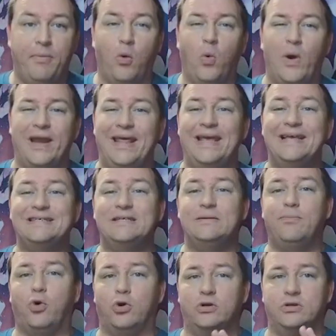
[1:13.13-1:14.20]
but what is
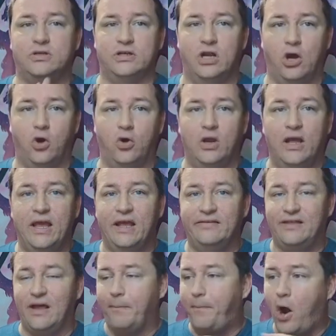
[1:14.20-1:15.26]
important to note
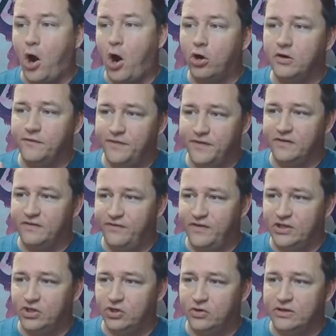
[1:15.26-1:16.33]
is that part of this
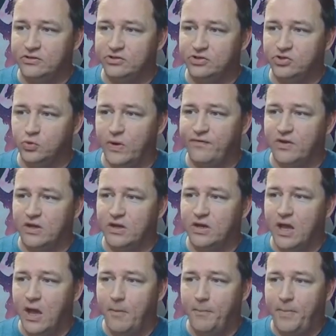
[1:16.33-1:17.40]
feature is driven